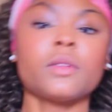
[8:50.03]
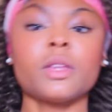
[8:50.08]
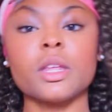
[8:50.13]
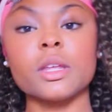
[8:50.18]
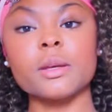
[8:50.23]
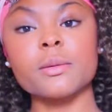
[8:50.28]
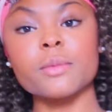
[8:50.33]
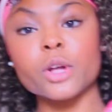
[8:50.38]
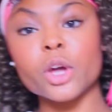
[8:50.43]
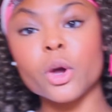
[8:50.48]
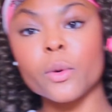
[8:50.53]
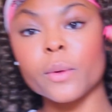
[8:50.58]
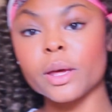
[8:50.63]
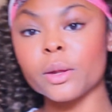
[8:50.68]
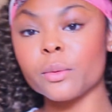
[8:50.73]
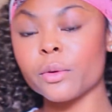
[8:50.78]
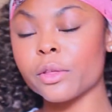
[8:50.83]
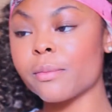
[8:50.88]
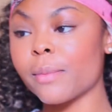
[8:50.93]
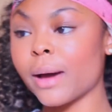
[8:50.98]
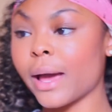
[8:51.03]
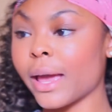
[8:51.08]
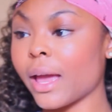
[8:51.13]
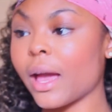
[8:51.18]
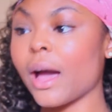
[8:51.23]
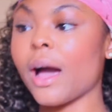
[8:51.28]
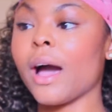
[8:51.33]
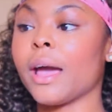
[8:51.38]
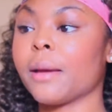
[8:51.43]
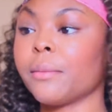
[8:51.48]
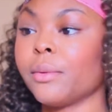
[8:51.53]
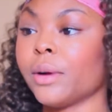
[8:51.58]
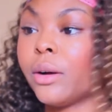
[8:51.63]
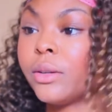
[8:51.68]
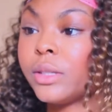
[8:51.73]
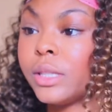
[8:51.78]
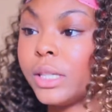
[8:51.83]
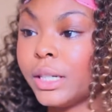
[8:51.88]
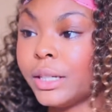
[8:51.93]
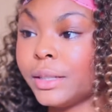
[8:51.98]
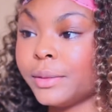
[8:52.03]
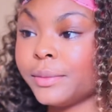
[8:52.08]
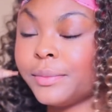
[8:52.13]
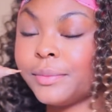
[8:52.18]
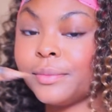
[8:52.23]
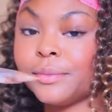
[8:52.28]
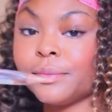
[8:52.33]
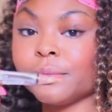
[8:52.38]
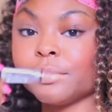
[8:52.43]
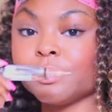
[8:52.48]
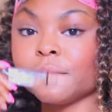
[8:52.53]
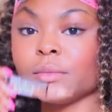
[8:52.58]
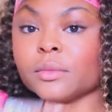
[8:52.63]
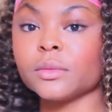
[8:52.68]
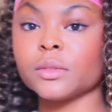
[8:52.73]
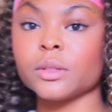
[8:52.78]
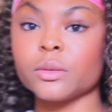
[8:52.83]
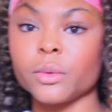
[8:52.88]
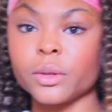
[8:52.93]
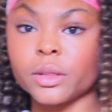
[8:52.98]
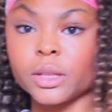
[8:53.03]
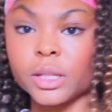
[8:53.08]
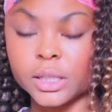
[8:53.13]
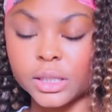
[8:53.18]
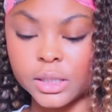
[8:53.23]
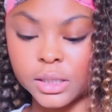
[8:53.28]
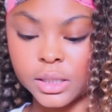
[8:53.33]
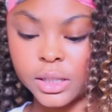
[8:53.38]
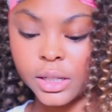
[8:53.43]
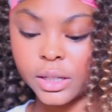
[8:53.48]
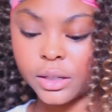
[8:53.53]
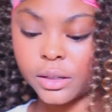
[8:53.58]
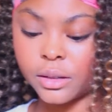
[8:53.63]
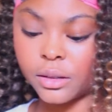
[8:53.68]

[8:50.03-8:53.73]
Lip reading: with my eyebrows here, with this here.